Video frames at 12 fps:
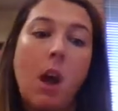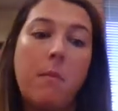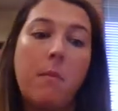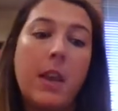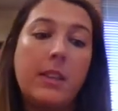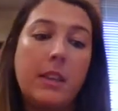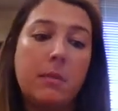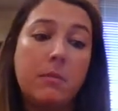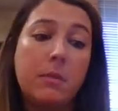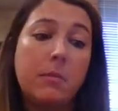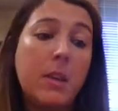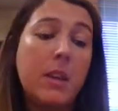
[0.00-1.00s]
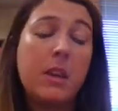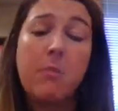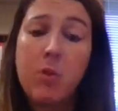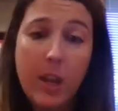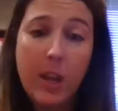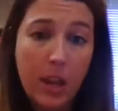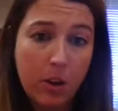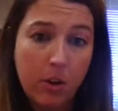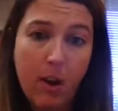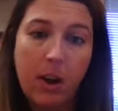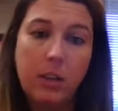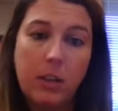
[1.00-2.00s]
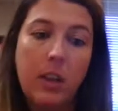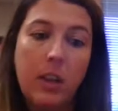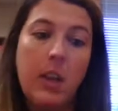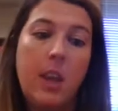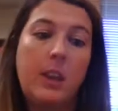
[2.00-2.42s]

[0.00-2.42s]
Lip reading: Is it being communicated correctly?